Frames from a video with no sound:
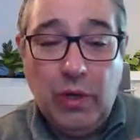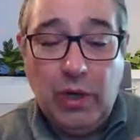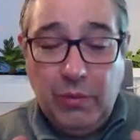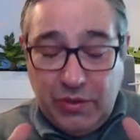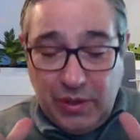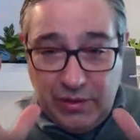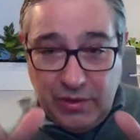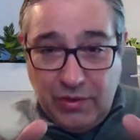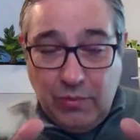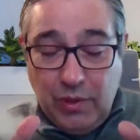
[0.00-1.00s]
are we trying to
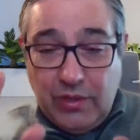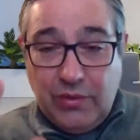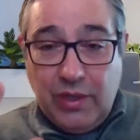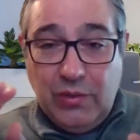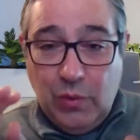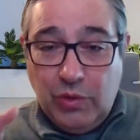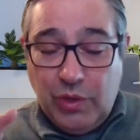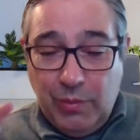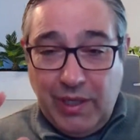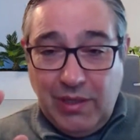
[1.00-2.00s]
do? We are trying to
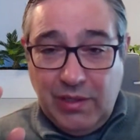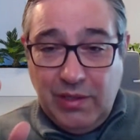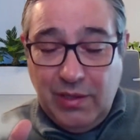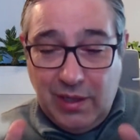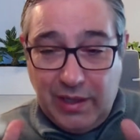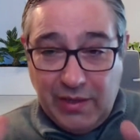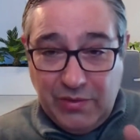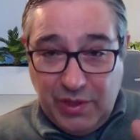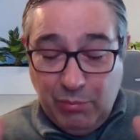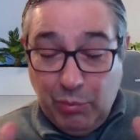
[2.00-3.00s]
automate
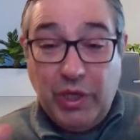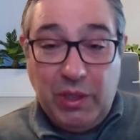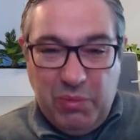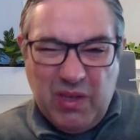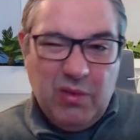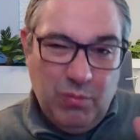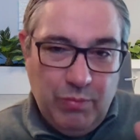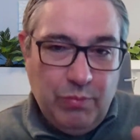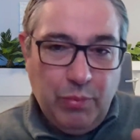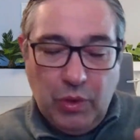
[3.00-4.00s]
accounting, bookkeeping,
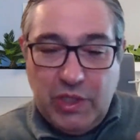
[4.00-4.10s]
broadly